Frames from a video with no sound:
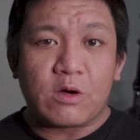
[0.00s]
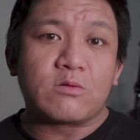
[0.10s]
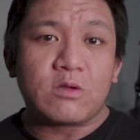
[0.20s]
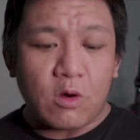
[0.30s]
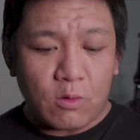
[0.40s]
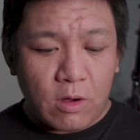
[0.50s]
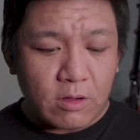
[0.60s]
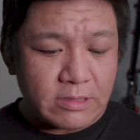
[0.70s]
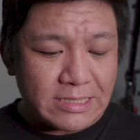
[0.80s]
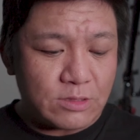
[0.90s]
don't know
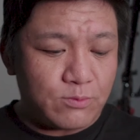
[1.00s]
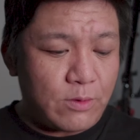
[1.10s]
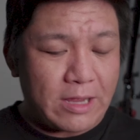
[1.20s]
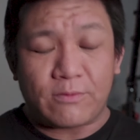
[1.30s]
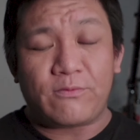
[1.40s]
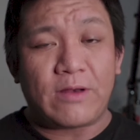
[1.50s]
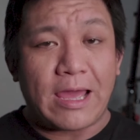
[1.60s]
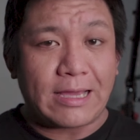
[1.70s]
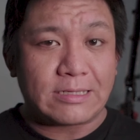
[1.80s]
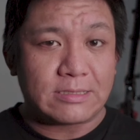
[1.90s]
all these red
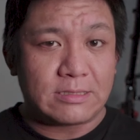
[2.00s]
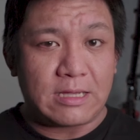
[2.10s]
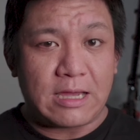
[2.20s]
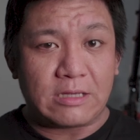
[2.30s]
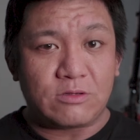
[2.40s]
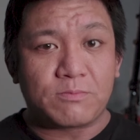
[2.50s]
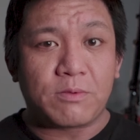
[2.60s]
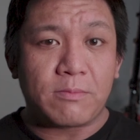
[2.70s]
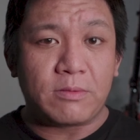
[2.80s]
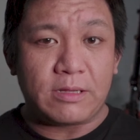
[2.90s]
flags, uh, you
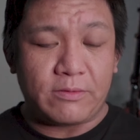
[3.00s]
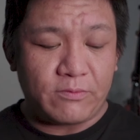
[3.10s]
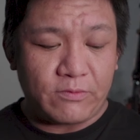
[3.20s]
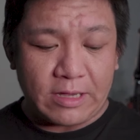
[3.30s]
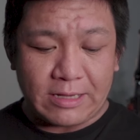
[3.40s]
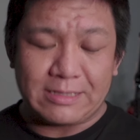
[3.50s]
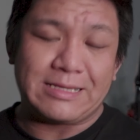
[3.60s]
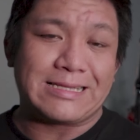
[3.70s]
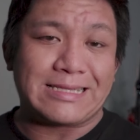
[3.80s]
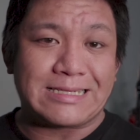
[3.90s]
probably think
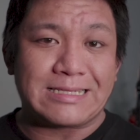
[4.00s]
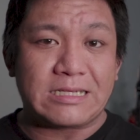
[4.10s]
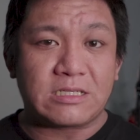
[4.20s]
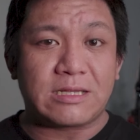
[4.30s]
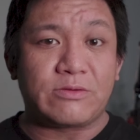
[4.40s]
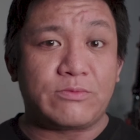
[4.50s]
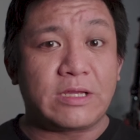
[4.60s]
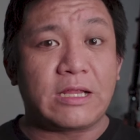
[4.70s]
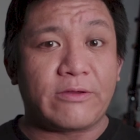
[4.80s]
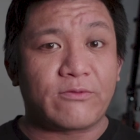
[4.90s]
that this is
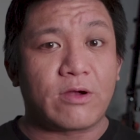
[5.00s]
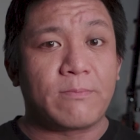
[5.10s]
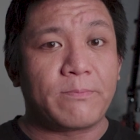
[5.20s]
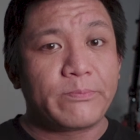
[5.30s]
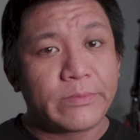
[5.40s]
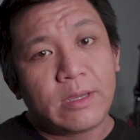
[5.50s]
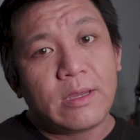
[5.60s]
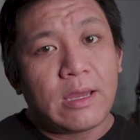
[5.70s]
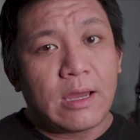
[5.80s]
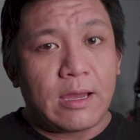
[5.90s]
really from
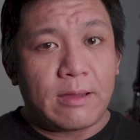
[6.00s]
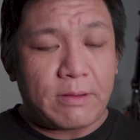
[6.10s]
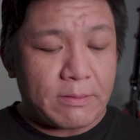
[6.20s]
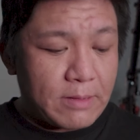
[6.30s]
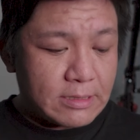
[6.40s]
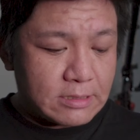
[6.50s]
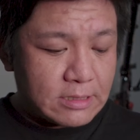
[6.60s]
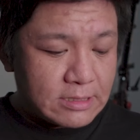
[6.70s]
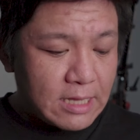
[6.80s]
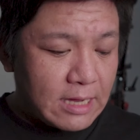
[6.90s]
uh, Blackmagic
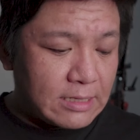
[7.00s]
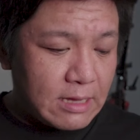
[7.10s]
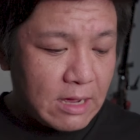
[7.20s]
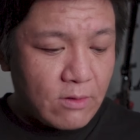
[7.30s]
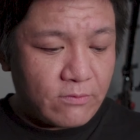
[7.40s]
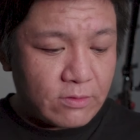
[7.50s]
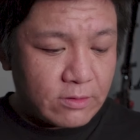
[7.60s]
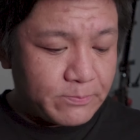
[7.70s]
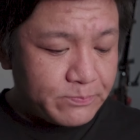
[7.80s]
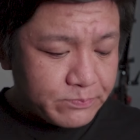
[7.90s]
Design.
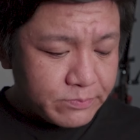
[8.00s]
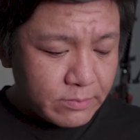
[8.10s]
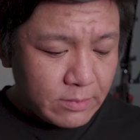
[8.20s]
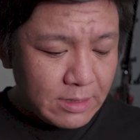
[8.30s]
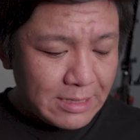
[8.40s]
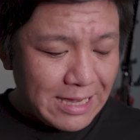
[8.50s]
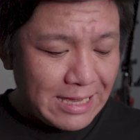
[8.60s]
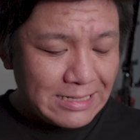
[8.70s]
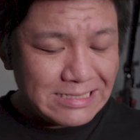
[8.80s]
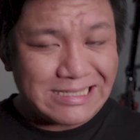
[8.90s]
However,
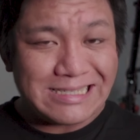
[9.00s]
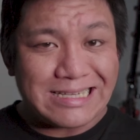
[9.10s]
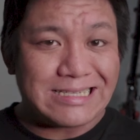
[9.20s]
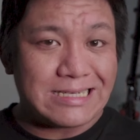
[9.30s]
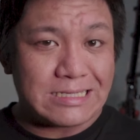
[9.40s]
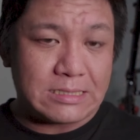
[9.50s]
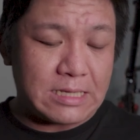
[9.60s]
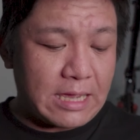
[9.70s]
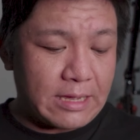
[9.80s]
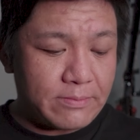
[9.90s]
yeah, this is
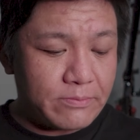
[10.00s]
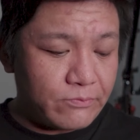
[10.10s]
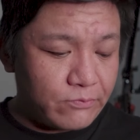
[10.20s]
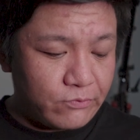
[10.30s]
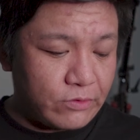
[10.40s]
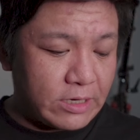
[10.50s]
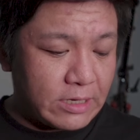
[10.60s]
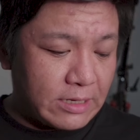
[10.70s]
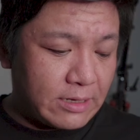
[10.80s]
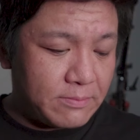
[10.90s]
a
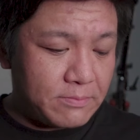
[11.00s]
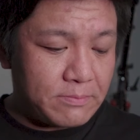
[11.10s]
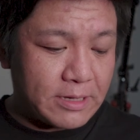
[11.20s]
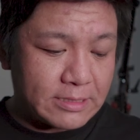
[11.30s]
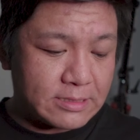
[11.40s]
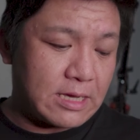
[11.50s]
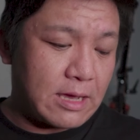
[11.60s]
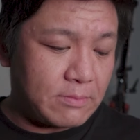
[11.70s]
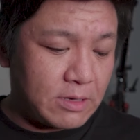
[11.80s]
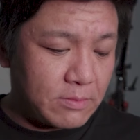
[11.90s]
really big
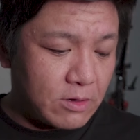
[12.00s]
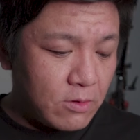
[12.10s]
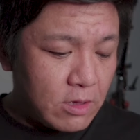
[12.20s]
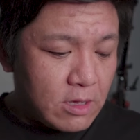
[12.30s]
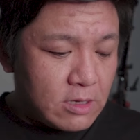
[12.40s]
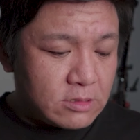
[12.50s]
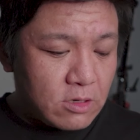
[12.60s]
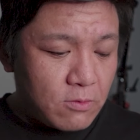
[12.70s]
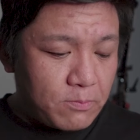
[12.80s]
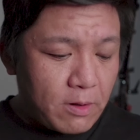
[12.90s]
scam email.
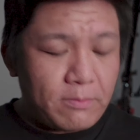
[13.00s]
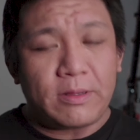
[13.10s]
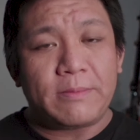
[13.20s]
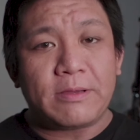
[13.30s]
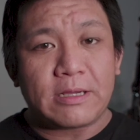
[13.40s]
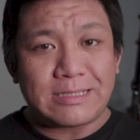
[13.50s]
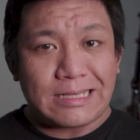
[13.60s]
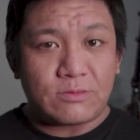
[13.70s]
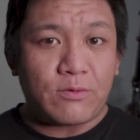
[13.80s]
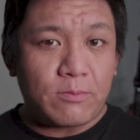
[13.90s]
So probably because
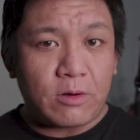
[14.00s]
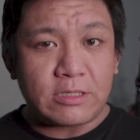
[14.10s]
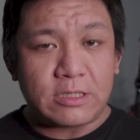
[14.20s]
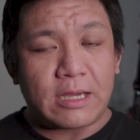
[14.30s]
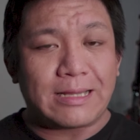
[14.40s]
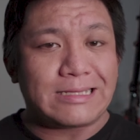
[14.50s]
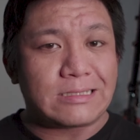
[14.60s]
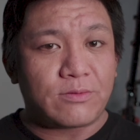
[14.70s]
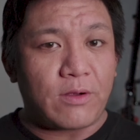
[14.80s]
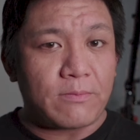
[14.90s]
it's from Russia,
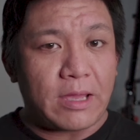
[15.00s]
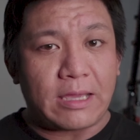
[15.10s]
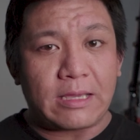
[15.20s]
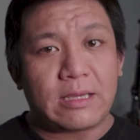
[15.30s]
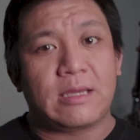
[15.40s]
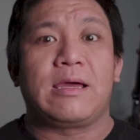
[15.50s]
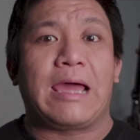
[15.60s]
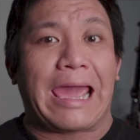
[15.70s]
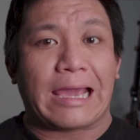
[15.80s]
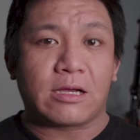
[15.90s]
it's from a uh,
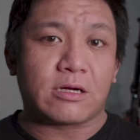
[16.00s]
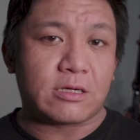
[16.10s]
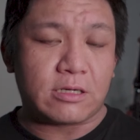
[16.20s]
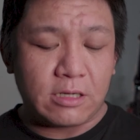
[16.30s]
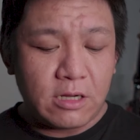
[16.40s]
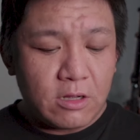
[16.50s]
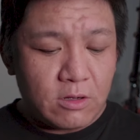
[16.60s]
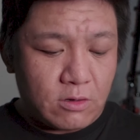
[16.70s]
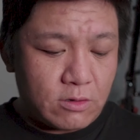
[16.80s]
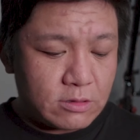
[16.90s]
hacker
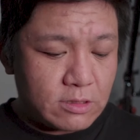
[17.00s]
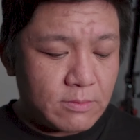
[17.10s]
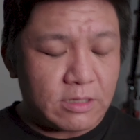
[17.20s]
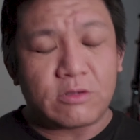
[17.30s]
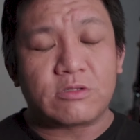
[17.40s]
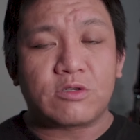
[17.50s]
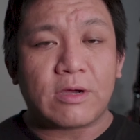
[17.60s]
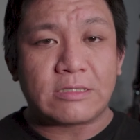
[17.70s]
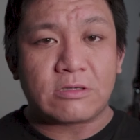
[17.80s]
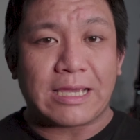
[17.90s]
or somebody who's
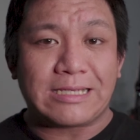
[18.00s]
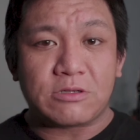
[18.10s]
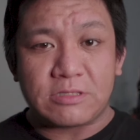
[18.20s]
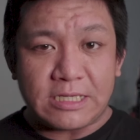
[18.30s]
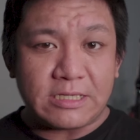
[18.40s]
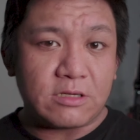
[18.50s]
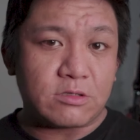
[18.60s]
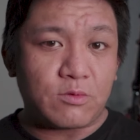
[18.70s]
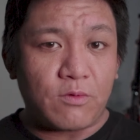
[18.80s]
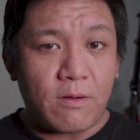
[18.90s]
trying to get your
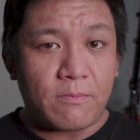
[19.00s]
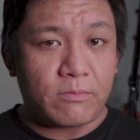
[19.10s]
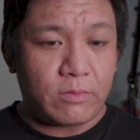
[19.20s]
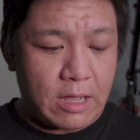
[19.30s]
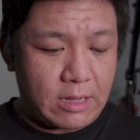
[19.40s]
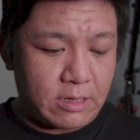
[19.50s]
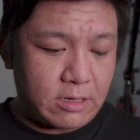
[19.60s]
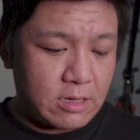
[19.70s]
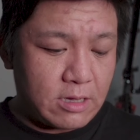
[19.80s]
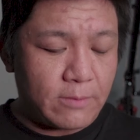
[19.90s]
details from
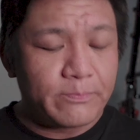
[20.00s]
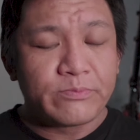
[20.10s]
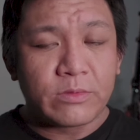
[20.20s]
like uh,